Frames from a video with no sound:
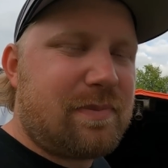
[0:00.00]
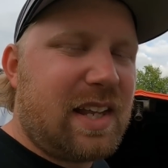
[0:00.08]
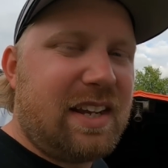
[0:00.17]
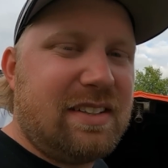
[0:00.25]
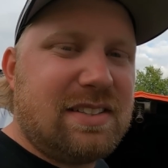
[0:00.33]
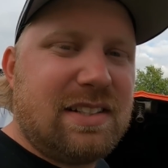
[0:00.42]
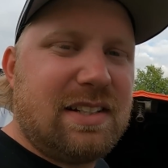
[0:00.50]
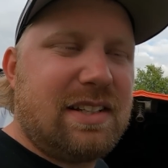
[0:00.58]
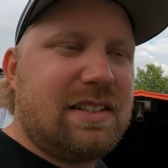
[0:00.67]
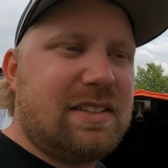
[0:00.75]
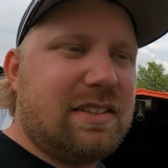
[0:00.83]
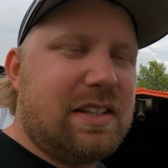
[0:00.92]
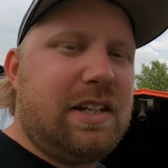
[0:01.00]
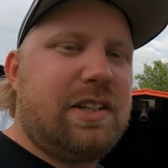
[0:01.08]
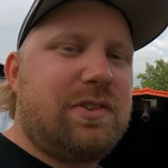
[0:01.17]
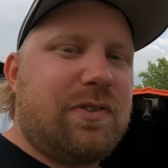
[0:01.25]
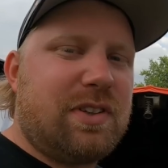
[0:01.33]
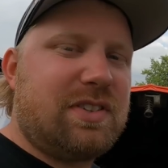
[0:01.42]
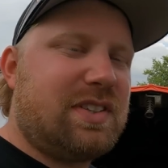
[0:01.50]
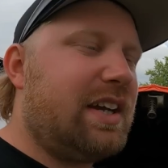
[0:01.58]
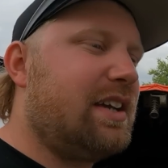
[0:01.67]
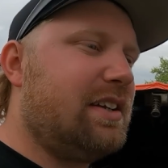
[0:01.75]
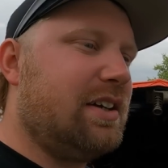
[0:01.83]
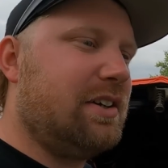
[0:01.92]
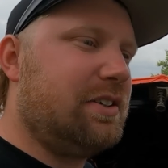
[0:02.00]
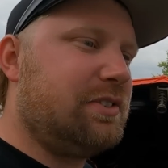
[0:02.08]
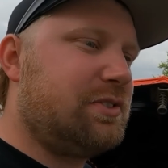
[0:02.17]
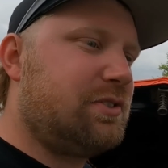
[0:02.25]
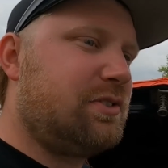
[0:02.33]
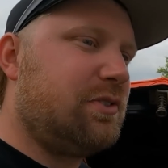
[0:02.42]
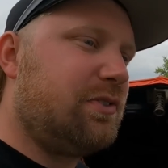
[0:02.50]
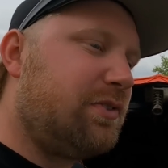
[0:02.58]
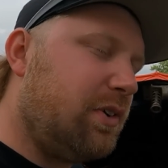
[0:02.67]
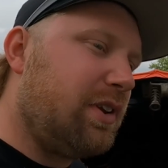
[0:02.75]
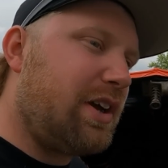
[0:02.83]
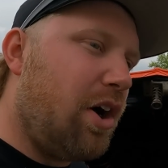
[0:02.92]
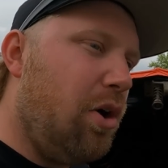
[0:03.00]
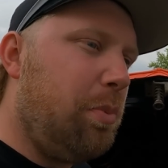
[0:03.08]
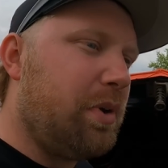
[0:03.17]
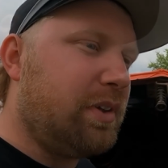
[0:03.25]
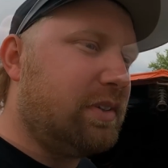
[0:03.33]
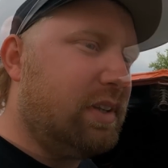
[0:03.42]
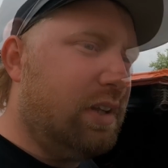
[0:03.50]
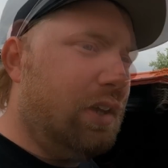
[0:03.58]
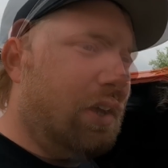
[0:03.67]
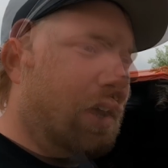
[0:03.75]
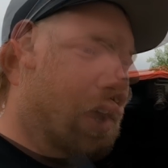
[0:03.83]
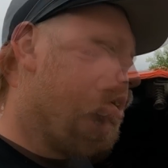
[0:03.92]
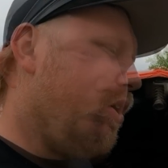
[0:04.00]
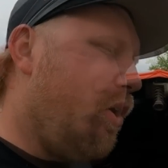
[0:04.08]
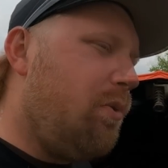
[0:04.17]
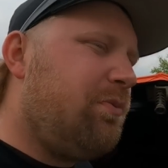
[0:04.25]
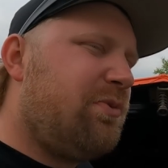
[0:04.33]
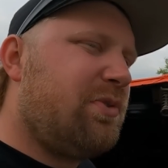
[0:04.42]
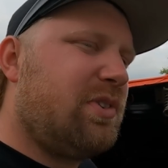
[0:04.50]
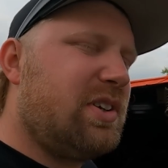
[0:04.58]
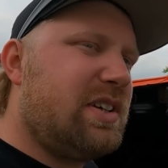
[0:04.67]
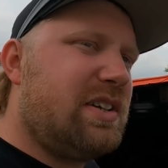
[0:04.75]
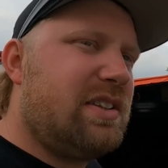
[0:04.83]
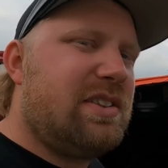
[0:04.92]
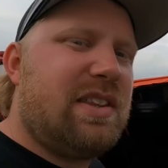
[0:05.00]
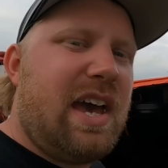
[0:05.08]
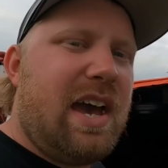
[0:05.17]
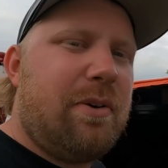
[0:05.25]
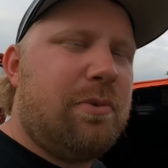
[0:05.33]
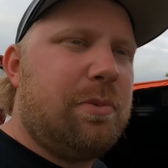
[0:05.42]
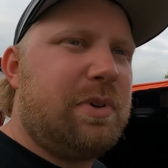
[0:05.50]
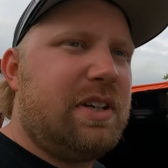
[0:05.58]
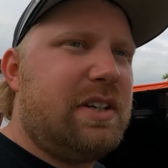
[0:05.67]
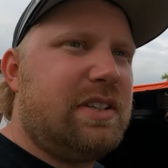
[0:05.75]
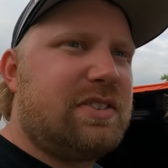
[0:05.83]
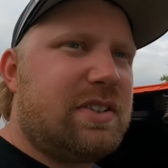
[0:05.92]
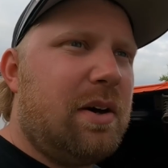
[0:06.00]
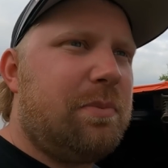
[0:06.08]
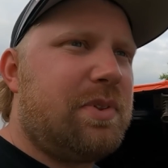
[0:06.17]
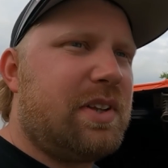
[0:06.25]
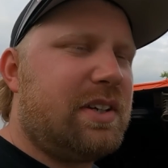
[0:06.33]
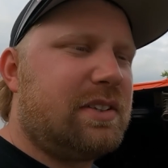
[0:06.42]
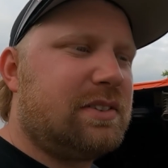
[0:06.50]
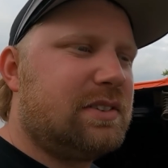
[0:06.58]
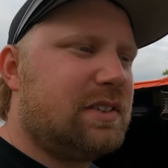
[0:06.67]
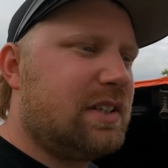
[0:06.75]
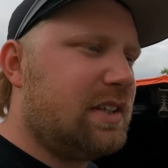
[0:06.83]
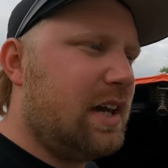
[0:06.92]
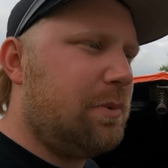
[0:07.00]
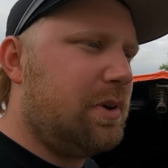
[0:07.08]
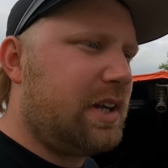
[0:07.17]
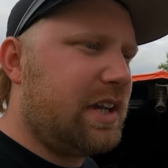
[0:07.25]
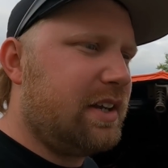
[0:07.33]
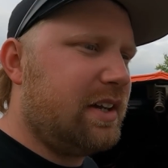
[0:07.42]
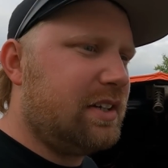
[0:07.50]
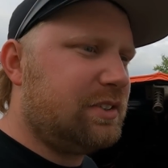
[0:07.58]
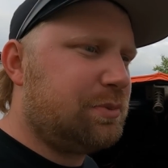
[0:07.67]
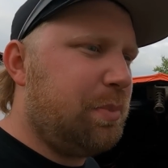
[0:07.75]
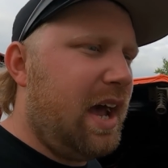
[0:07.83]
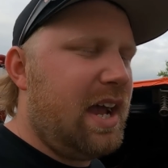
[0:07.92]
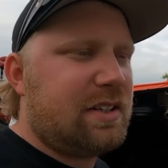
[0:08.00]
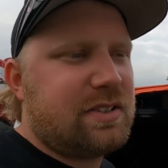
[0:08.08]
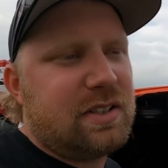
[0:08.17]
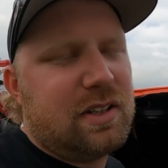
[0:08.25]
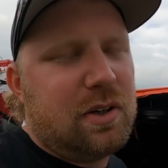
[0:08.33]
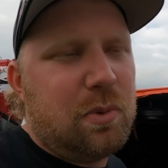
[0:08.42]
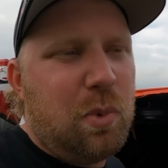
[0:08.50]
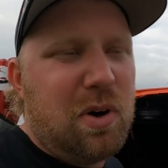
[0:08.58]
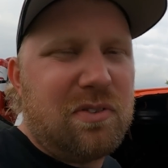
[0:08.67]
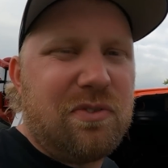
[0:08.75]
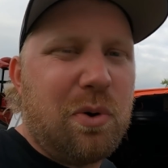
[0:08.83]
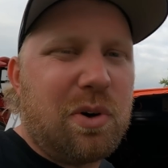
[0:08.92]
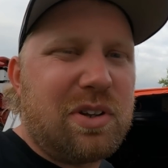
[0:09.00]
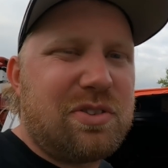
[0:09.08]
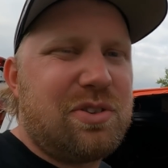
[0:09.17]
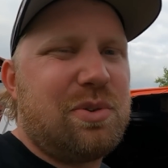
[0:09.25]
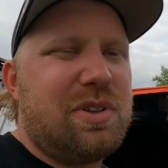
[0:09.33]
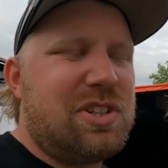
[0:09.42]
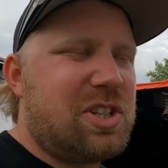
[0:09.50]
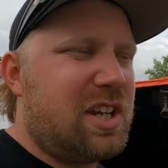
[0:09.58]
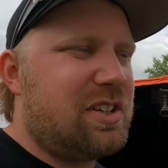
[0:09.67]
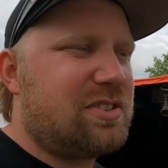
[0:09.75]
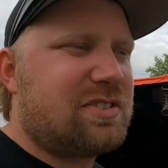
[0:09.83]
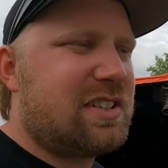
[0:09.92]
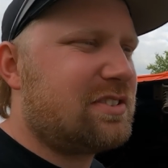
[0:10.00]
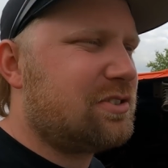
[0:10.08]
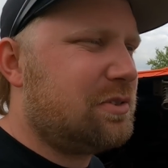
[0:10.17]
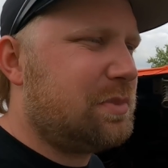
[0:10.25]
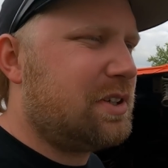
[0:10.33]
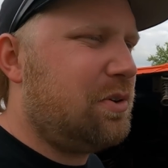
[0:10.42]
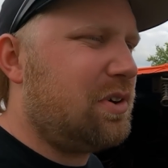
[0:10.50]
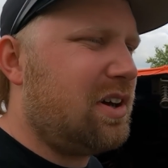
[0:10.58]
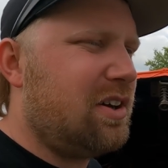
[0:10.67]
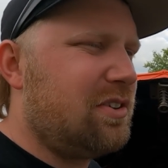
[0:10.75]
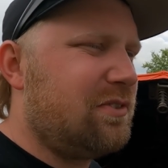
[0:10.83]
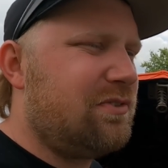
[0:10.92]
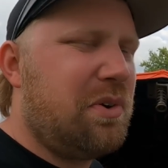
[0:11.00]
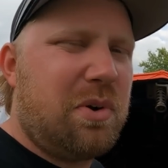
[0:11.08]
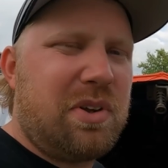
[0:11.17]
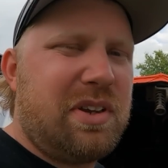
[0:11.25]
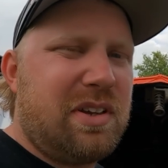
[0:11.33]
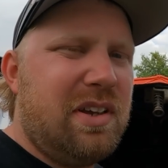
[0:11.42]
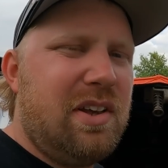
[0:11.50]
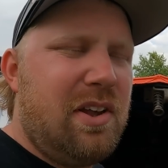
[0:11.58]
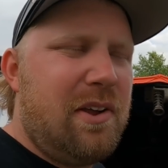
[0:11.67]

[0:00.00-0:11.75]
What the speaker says: linkage for the secondaries to fully open. Hopefully that will be something that will get us back to 142 and change. This thing's only been going 140,